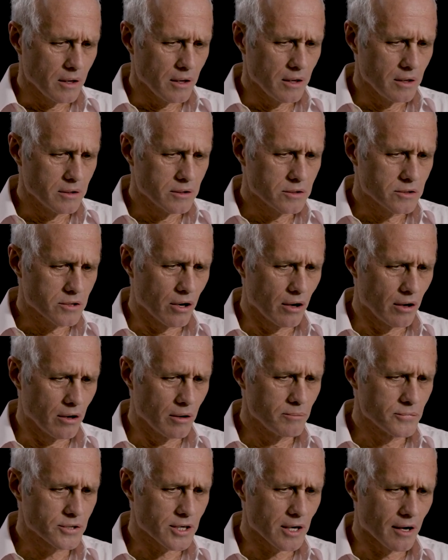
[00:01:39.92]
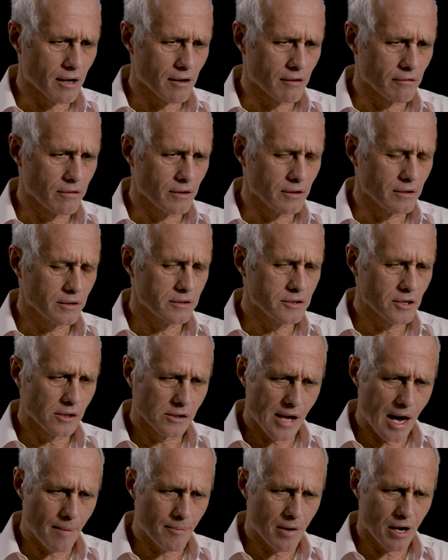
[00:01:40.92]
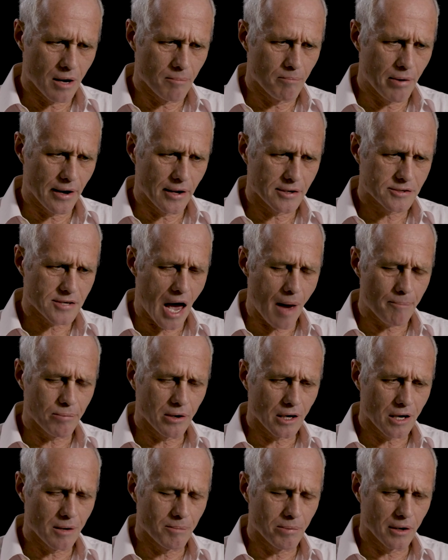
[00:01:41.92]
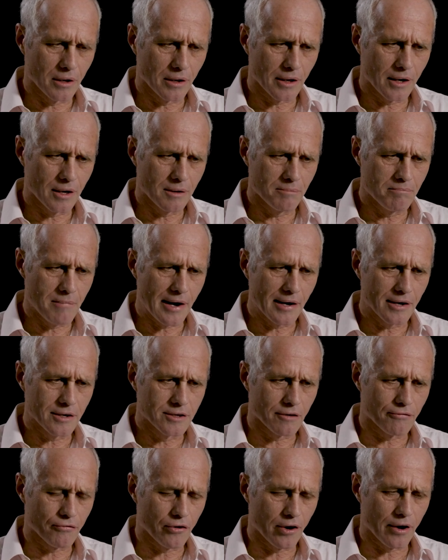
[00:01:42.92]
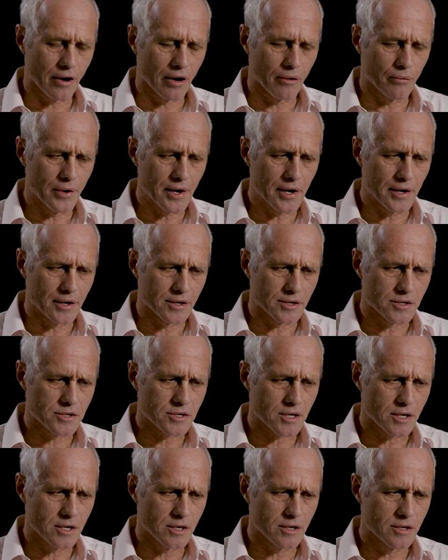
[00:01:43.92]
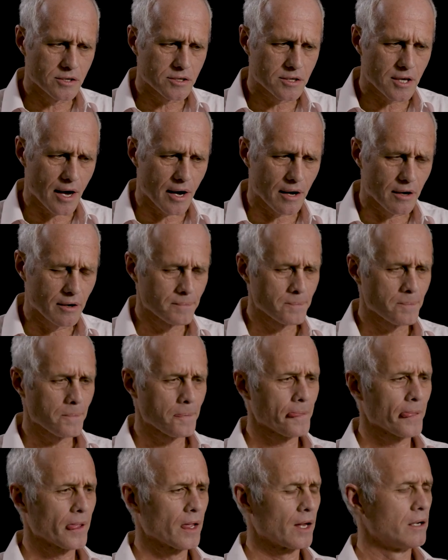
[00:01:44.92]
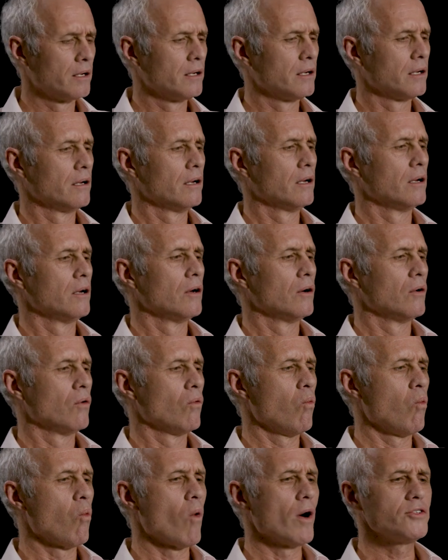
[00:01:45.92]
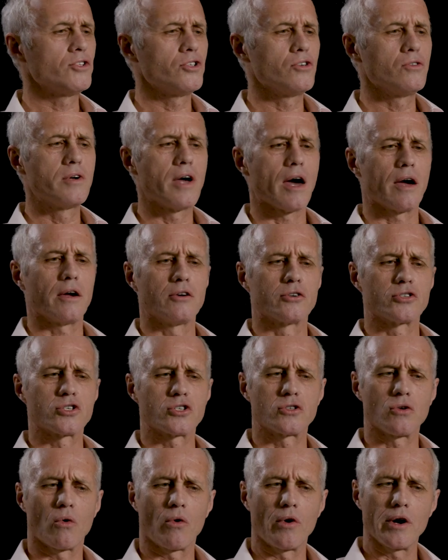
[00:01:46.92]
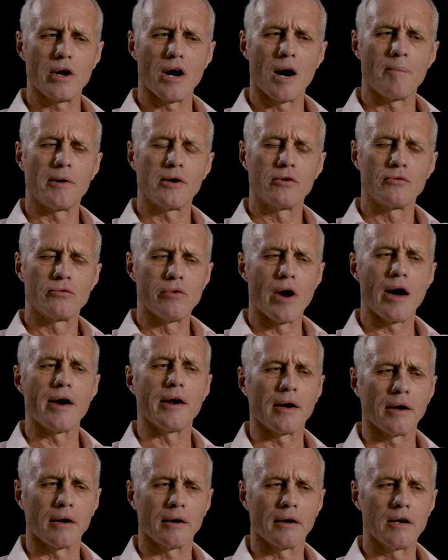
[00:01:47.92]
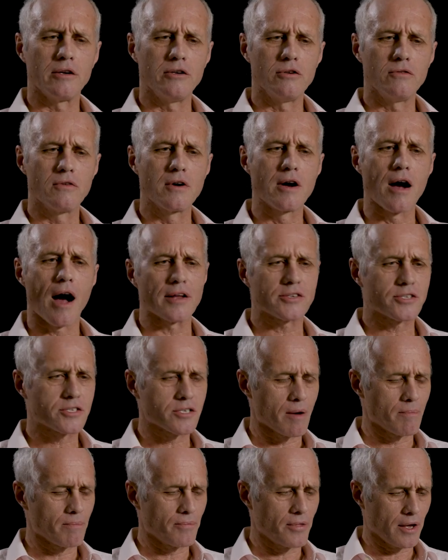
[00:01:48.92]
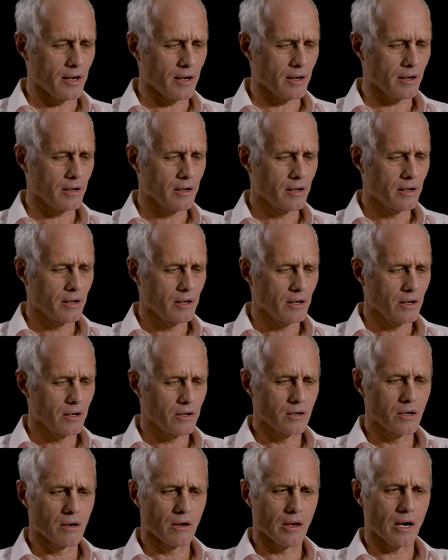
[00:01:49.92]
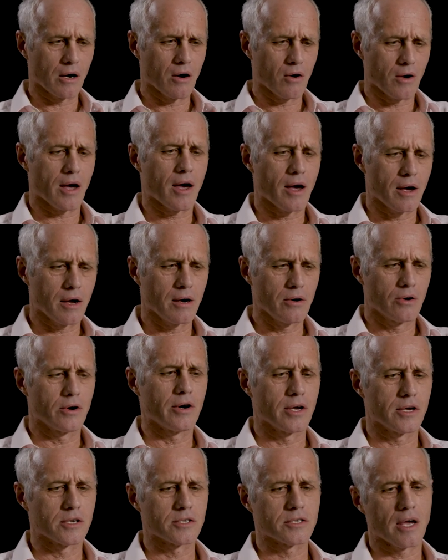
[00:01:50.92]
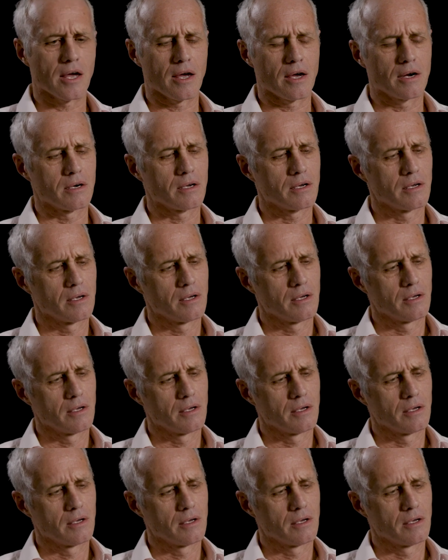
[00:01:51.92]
in terms of dilemma, but it's applicable in many different arenas, is that once you get your story up and running and you've got something, you can go like, okay, here it is. And